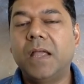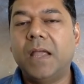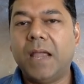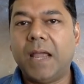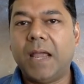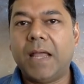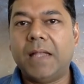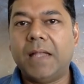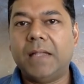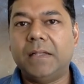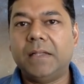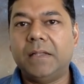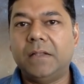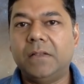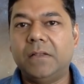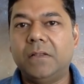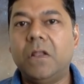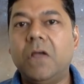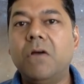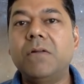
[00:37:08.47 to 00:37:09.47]
and
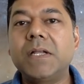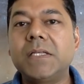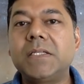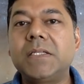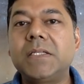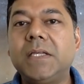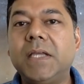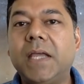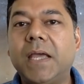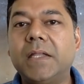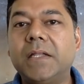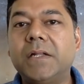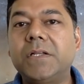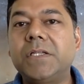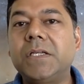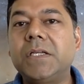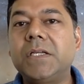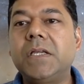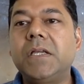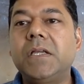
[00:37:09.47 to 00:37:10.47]
notice the
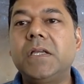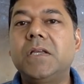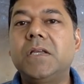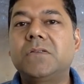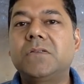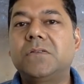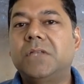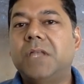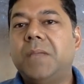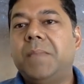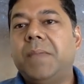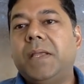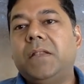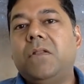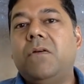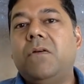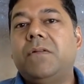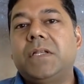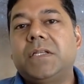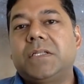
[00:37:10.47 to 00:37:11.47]
energy, so they may
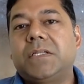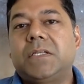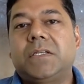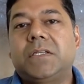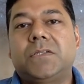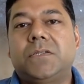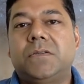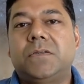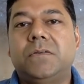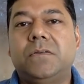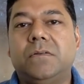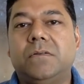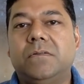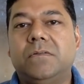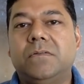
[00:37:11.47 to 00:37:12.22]
notice this too.